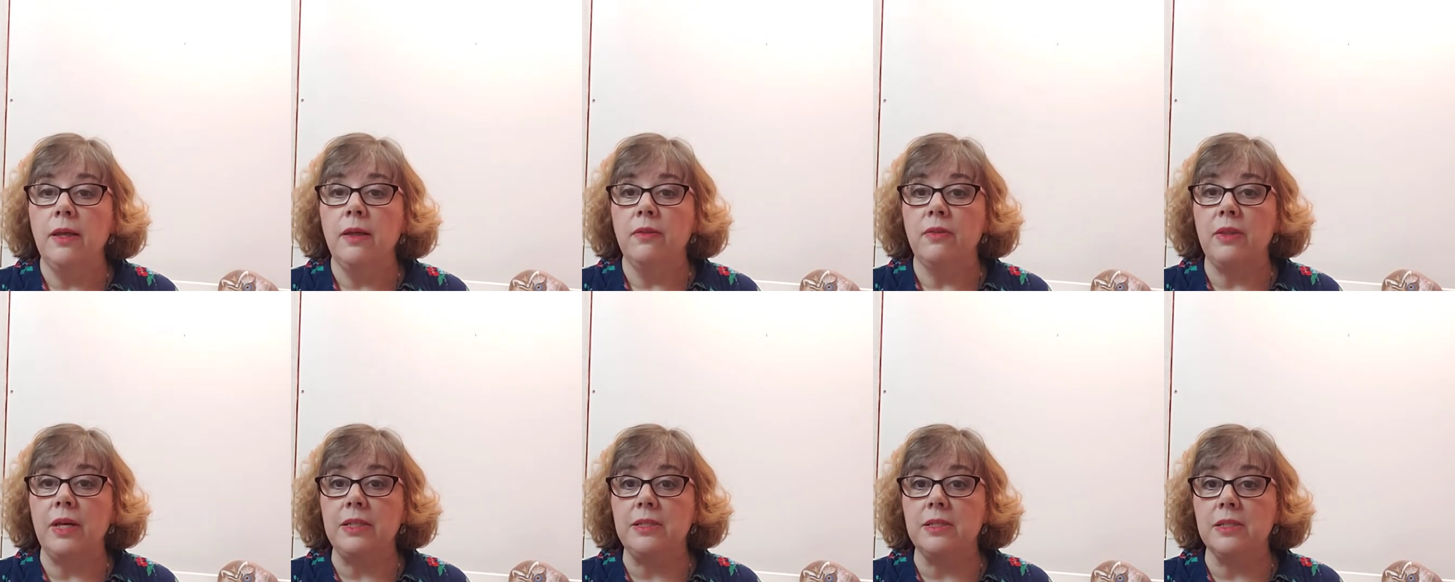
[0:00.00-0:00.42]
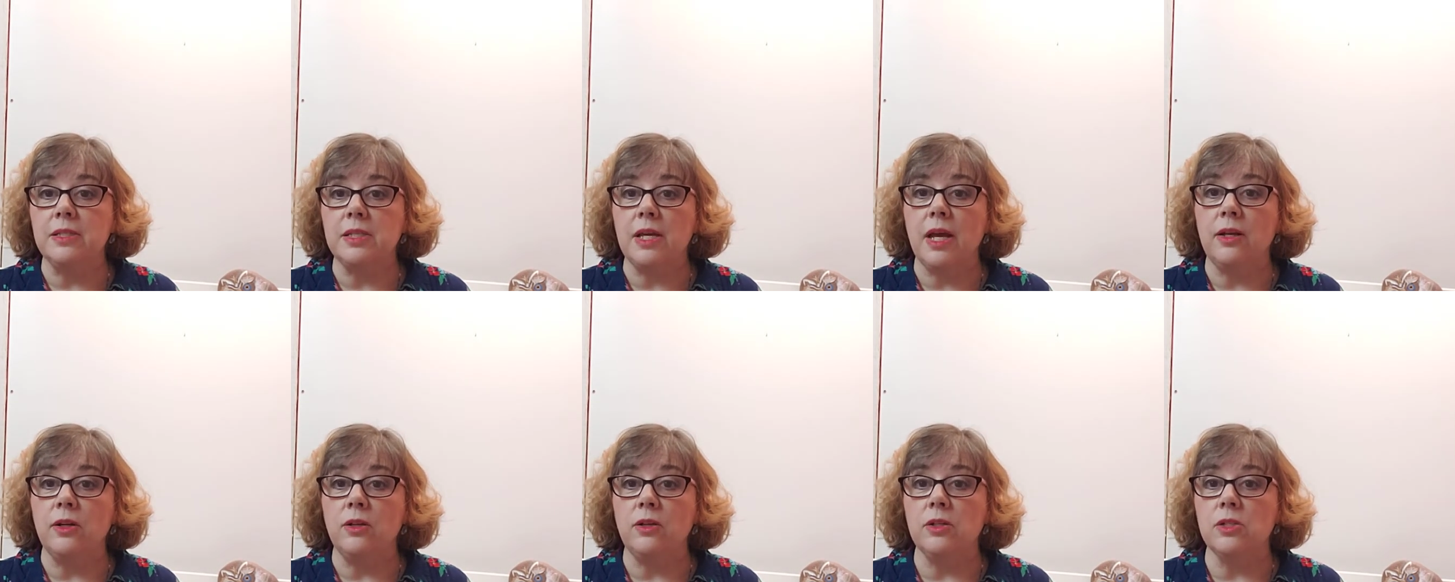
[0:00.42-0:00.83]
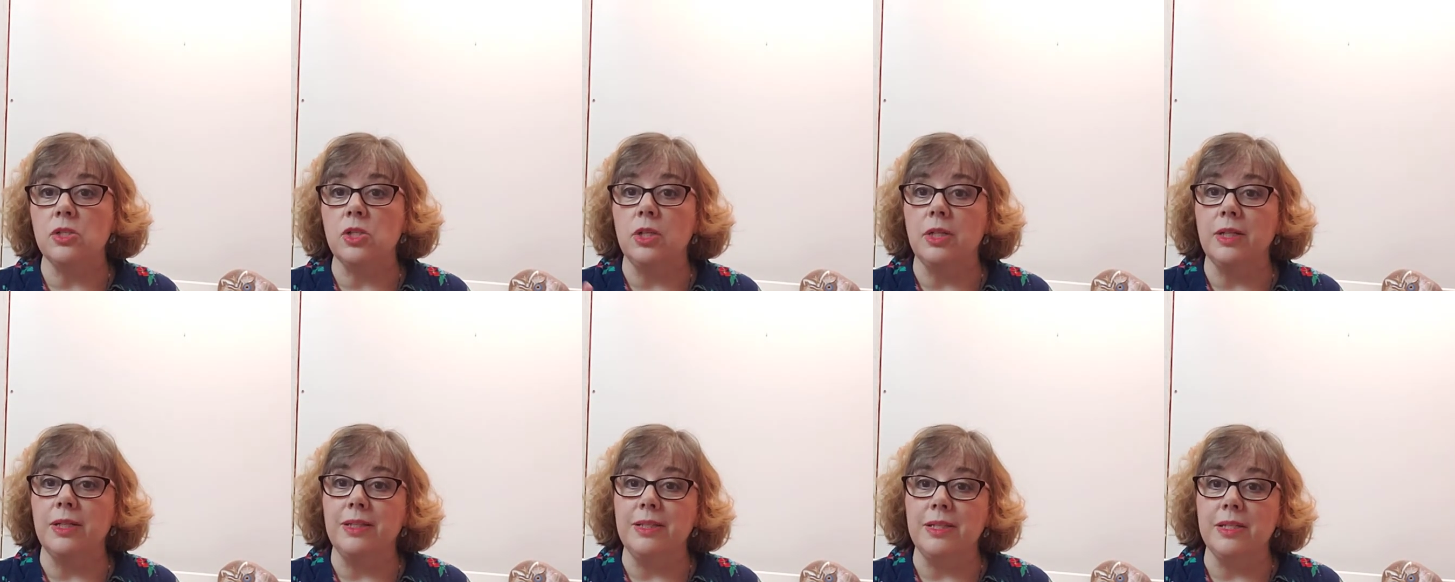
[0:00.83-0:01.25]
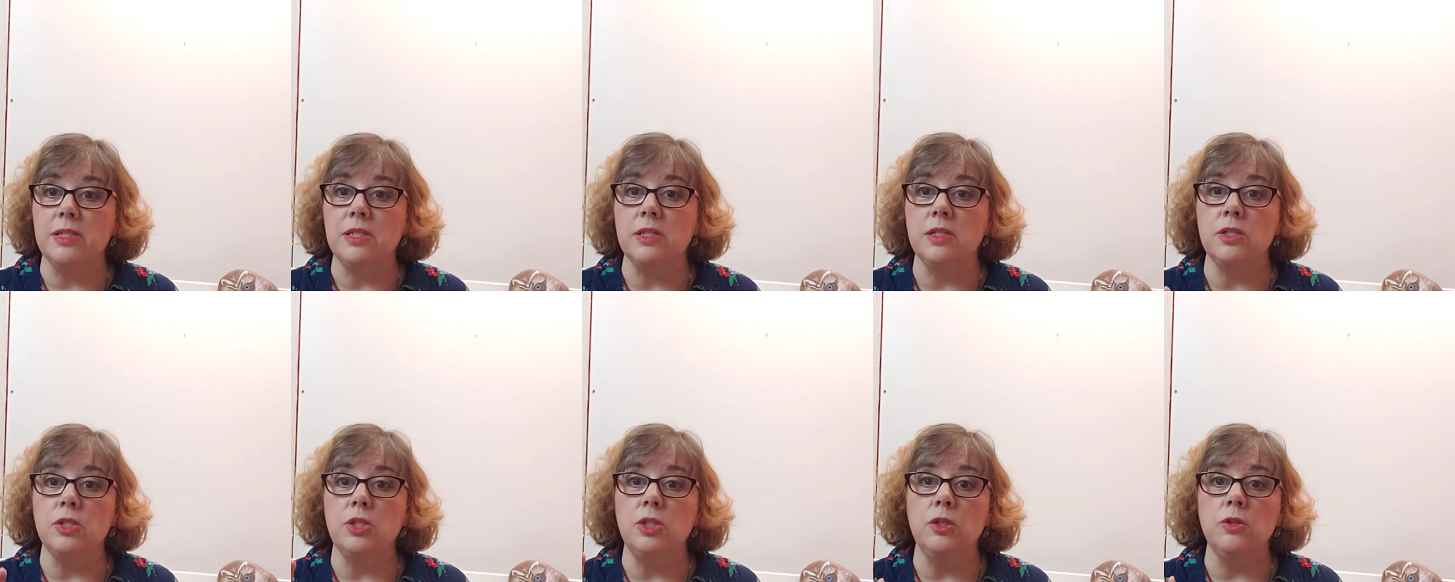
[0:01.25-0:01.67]
That designer is going to
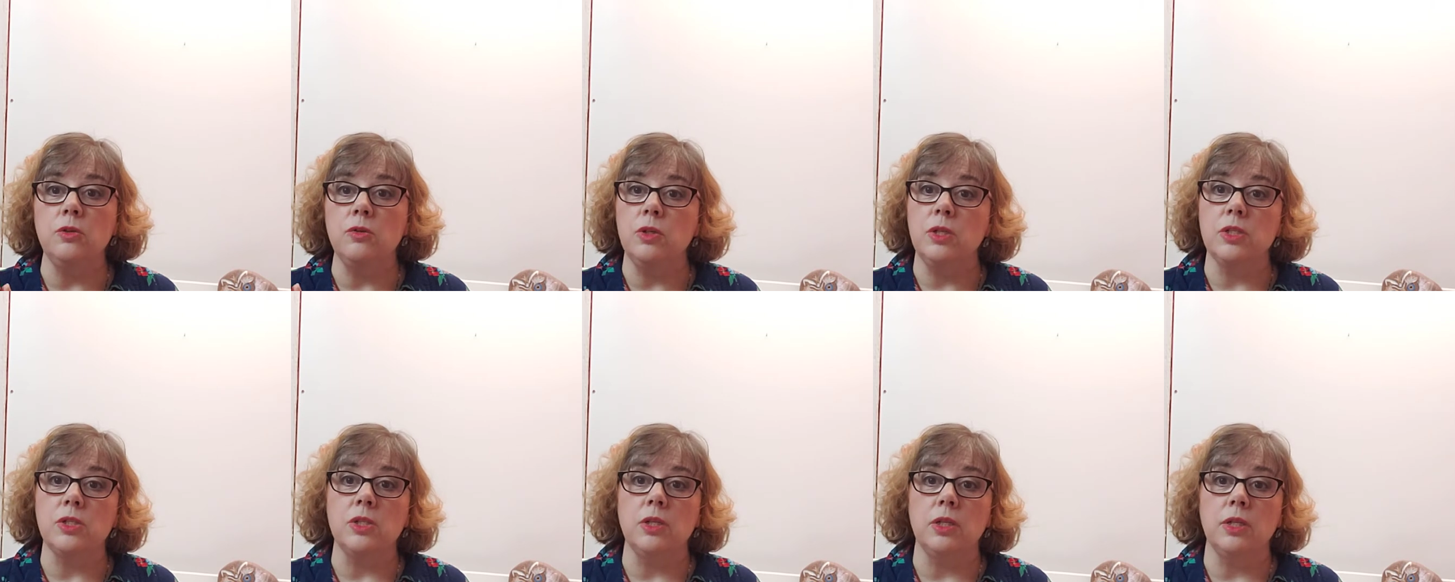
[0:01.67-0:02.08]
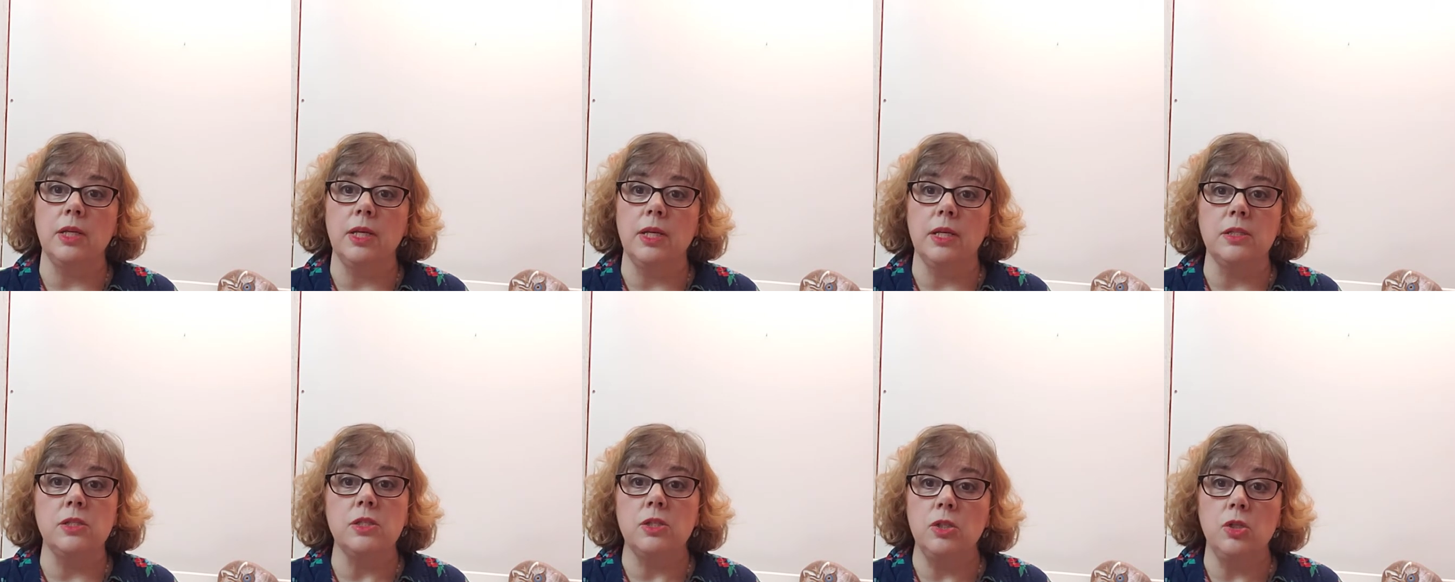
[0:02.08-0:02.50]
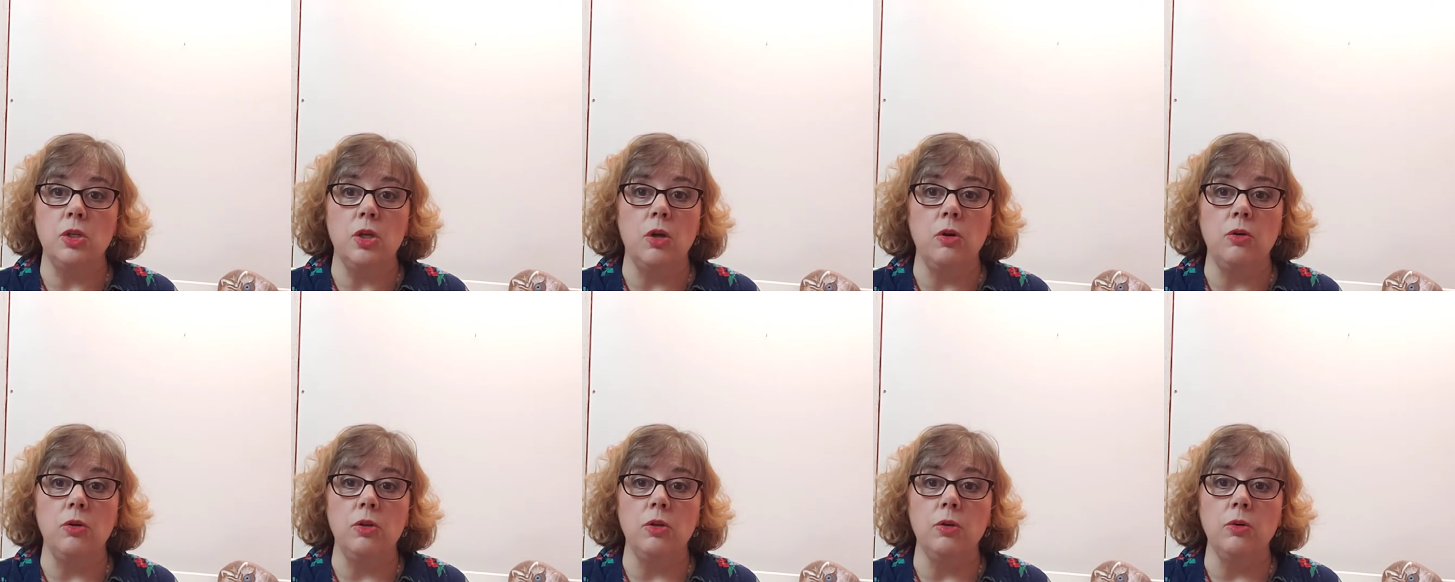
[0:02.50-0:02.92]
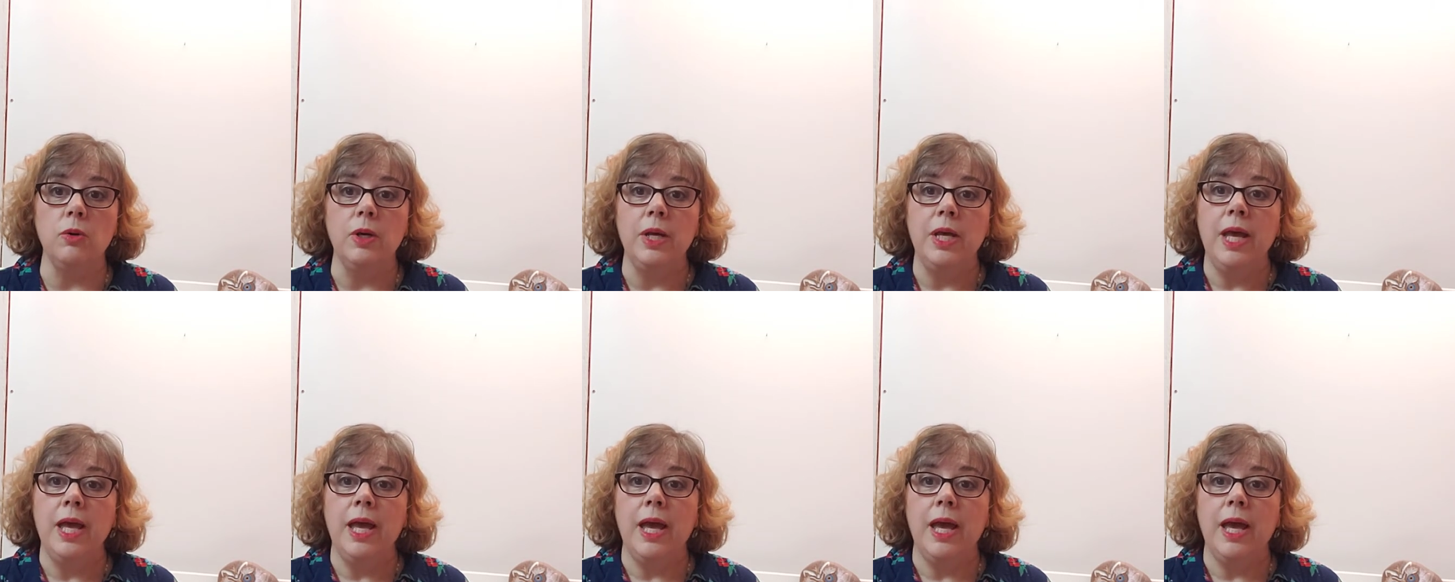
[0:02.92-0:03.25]
listen to you, is going to get to know you,